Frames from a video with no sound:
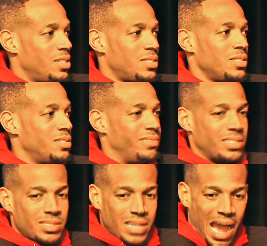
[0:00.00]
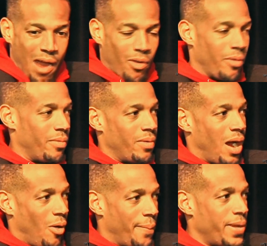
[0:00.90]
This is our
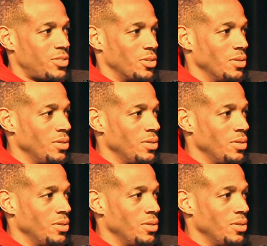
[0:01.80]
picture.